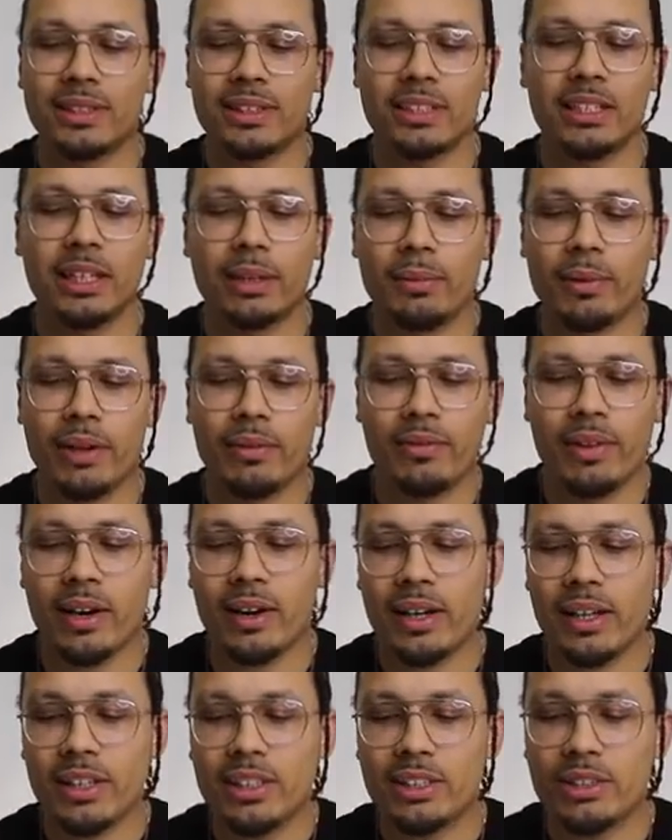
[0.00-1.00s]
this is gonna be a
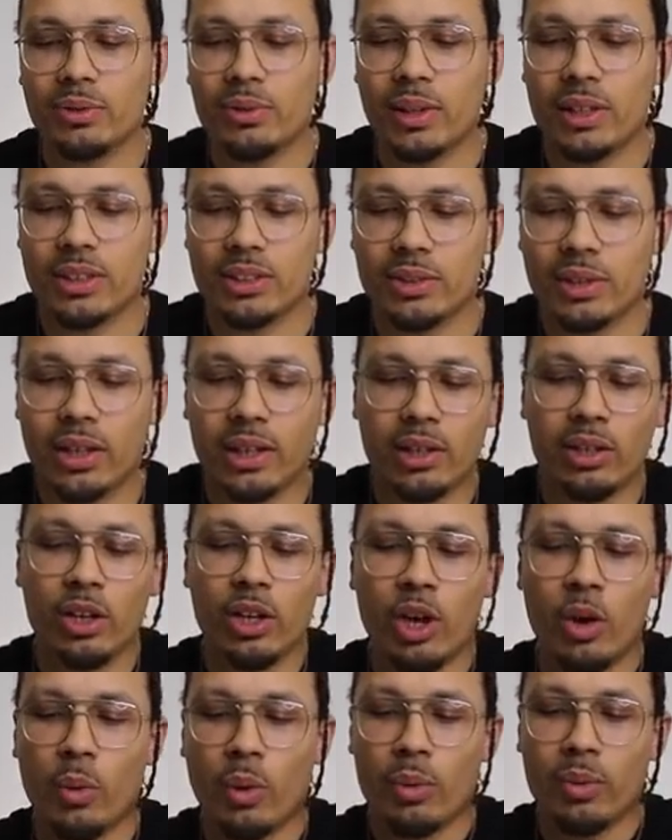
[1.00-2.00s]
very easy one as well.
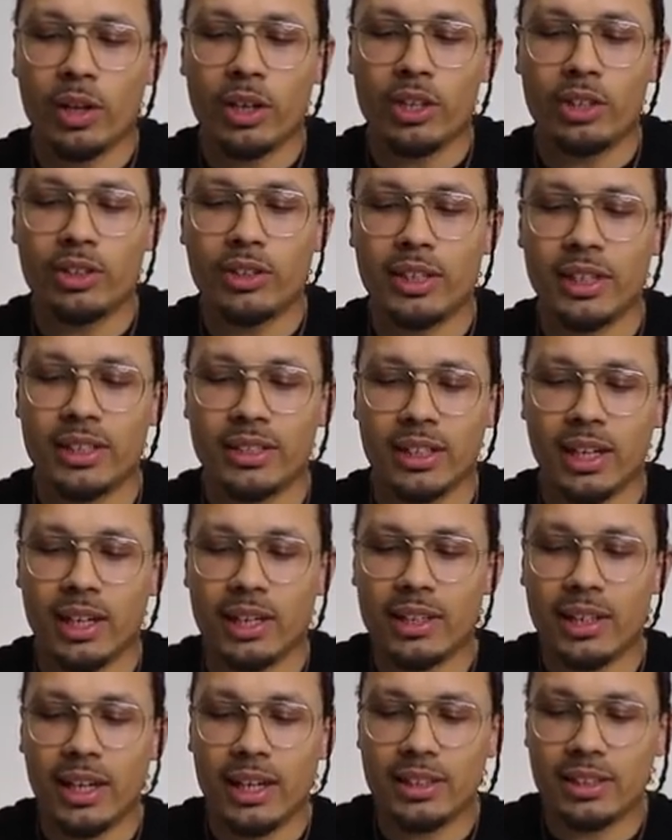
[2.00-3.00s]
What we're gonna do is
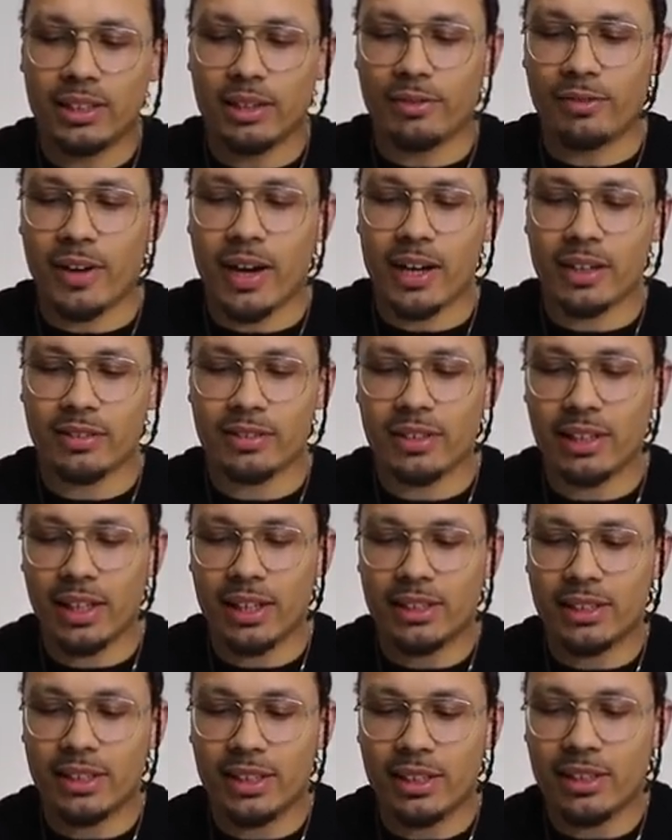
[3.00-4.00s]
unlace the factory lace